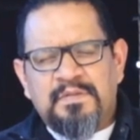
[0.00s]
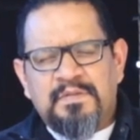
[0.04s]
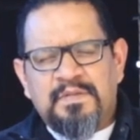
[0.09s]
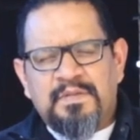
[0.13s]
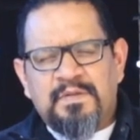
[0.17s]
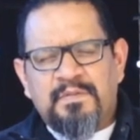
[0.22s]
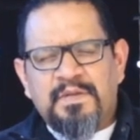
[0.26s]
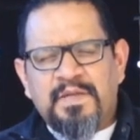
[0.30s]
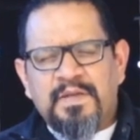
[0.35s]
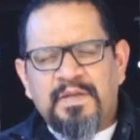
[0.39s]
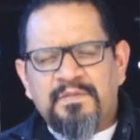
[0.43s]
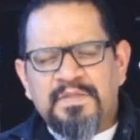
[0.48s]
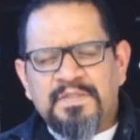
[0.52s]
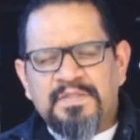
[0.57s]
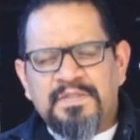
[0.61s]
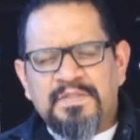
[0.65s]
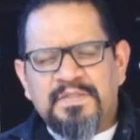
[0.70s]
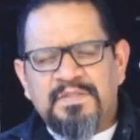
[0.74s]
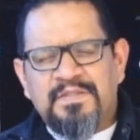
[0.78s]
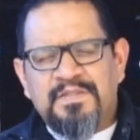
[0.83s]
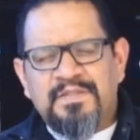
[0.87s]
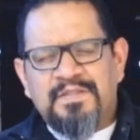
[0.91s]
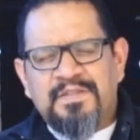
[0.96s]
It will give
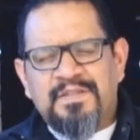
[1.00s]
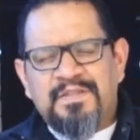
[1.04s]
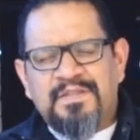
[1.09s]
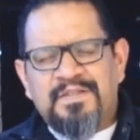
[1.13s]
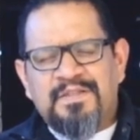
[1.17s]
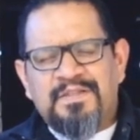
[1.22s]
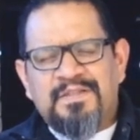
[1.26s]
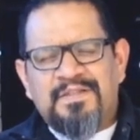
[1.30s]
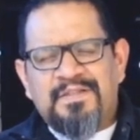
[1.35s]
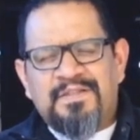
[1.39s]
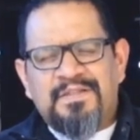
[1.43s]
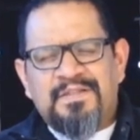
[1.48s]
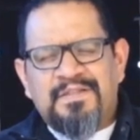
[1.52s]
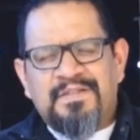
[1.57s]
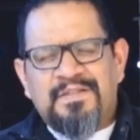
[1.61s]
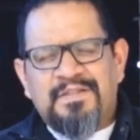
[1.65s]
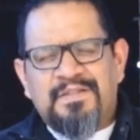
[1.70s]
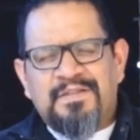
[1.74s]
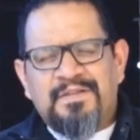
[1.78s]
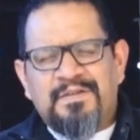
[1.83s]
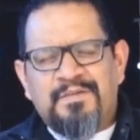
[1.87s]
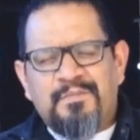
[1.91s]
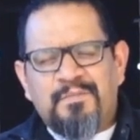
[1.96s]
us
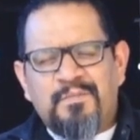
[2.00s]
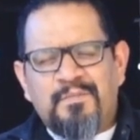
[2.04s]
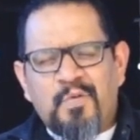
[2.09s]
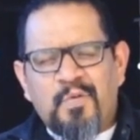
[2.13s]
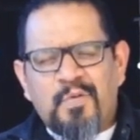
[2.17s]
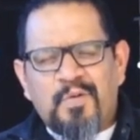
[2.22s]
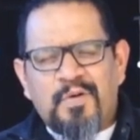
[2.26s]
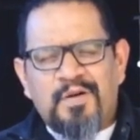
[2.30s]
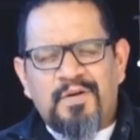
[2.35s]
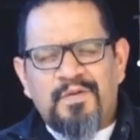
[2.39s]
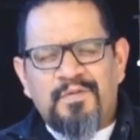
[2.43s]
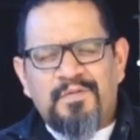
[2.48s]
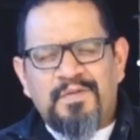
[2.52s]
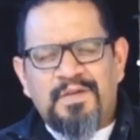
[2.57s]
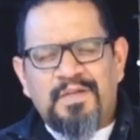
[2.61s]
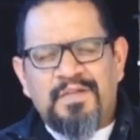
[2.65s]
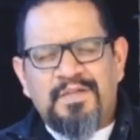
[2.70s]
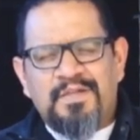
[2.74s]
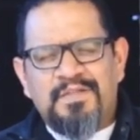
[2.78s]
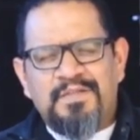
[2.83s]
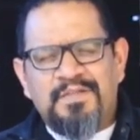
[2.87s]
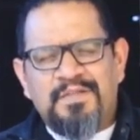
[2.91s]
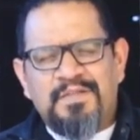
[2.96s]
more of
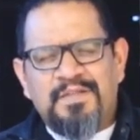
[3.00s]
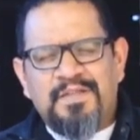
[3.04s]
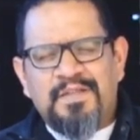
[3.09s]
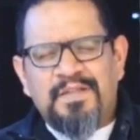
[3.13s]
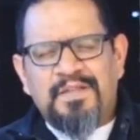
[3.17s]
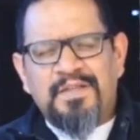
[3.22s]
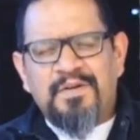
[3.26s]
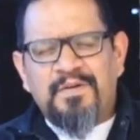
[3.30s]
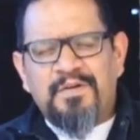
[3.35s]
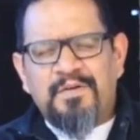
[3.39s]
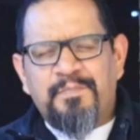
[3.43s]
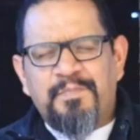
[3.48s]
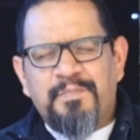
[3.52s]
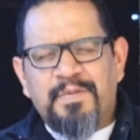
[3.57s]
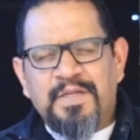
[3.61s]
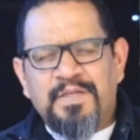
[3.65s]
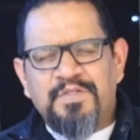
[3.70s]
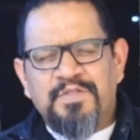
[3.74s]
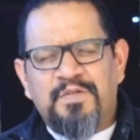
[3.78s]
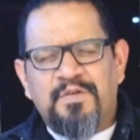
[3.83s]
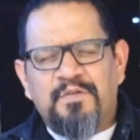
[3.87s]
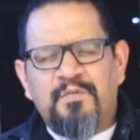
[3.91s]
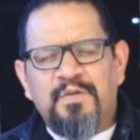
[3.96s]
a clearer
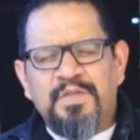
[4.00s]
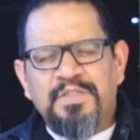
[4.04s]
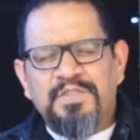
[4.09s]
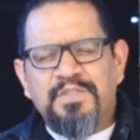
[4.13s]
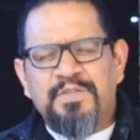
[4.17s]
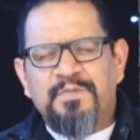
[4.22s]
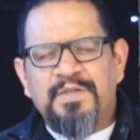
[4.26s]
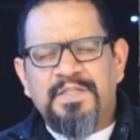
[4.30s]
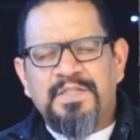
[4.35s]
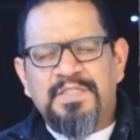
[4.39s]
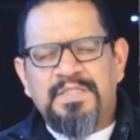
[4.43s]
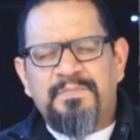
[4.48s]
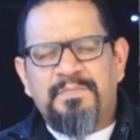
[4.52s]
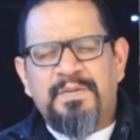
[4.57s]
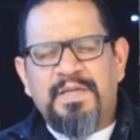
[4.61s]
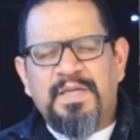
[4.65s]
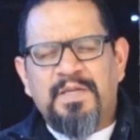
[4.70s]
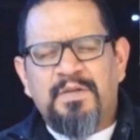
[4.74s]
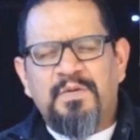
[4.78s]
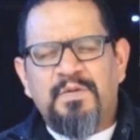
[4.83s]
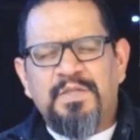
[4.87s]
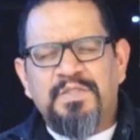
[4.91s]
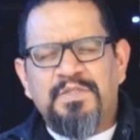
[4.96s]
picture of what to
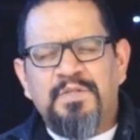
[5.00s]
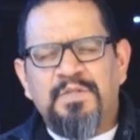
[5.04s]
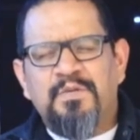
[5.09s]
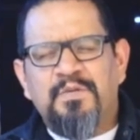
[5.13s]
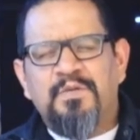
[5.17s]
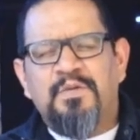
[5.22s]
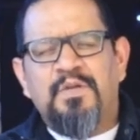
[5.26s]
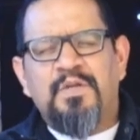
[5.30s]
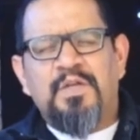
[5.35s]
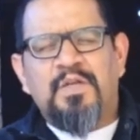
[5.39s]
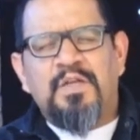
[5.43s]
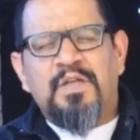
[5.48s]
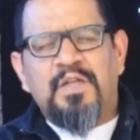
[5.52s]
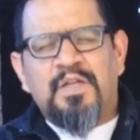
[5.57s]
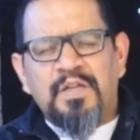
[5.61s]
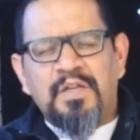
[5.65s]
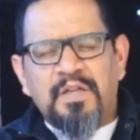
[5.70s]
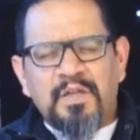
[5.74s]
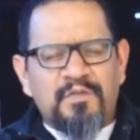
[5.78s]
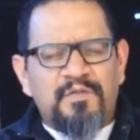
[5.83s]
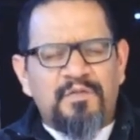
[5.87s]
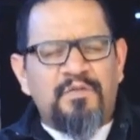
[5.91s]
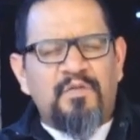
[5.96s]
expect, what to
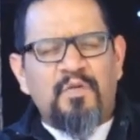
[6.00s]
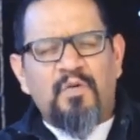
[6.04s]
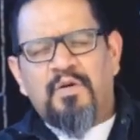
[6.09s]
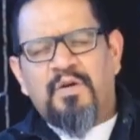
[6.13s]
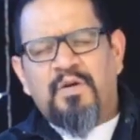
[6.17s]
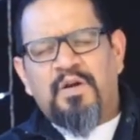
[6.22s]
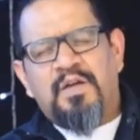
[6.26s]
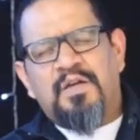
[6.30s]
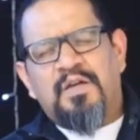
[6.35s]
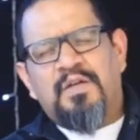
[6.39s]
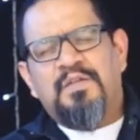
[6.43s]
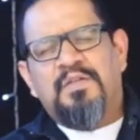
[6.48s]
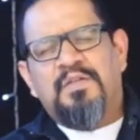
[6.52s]
look for,